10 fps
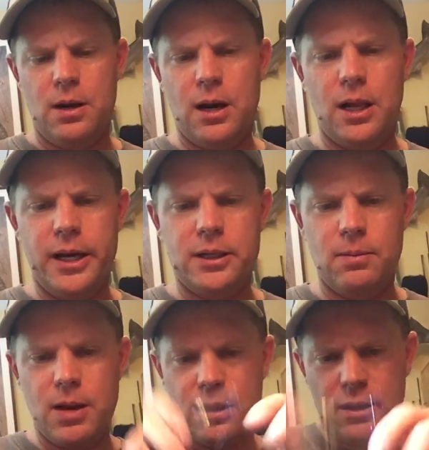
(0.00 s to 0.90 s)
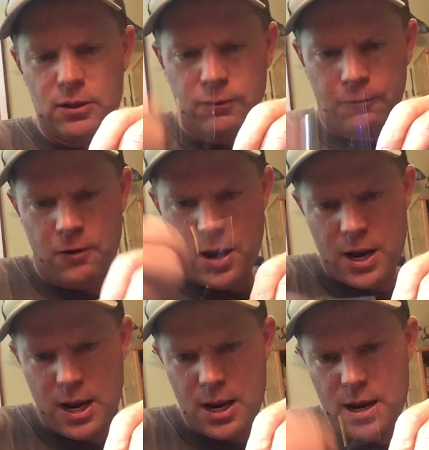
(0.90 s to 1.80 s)
And I like to make this
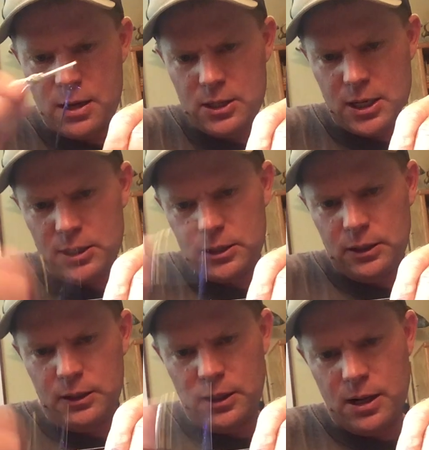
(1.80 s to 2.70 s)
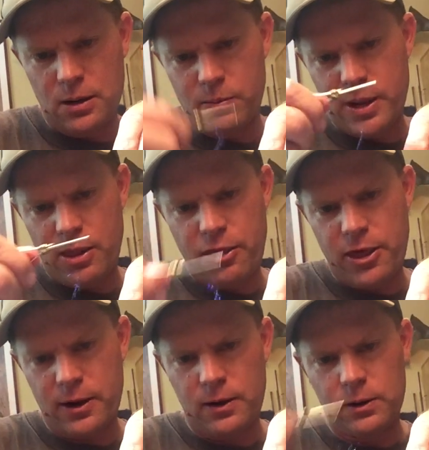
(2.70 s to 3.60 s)
front end just a little bit
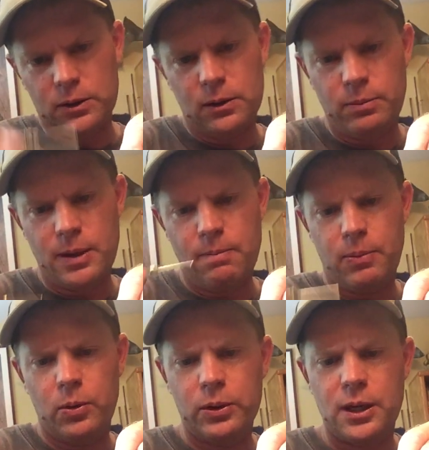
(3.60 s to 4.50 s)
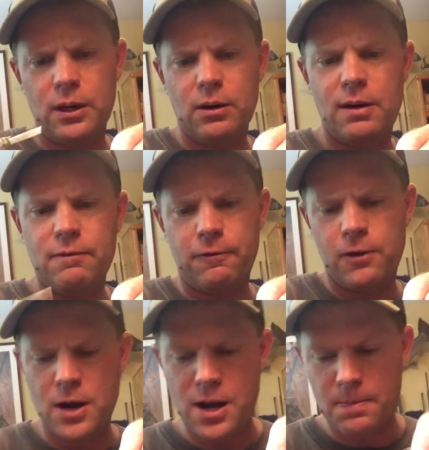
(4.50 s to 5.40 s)
thicker, a little bit bulkier up
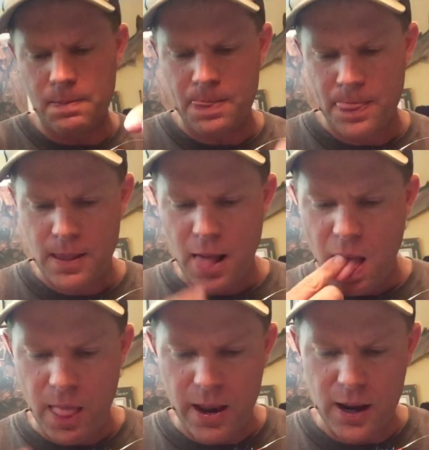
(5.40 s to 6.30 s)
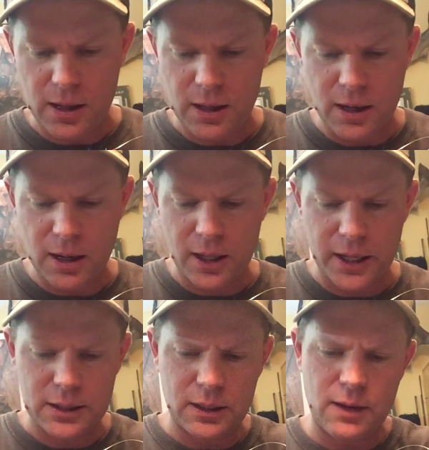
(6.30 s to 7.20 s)
front, and then I
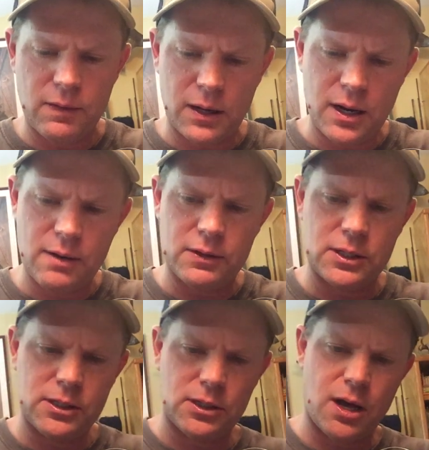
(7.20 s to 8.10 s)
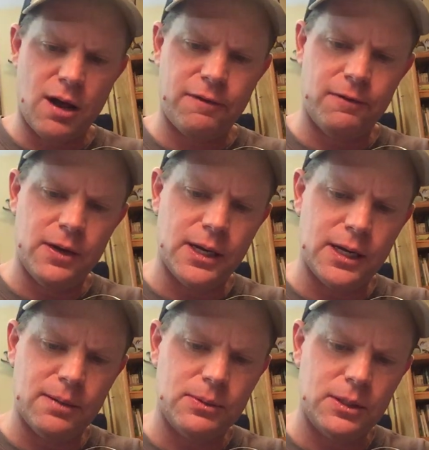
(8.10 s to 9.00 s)
like to give it kind of a soft
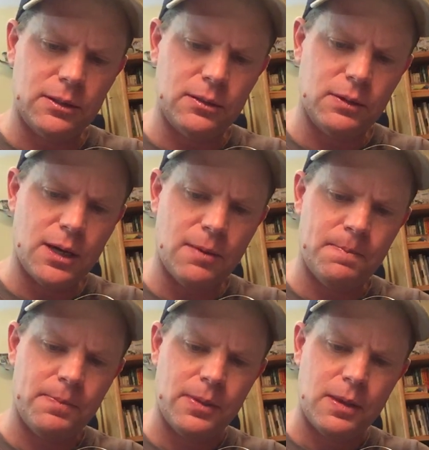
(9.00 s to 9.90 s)
dub to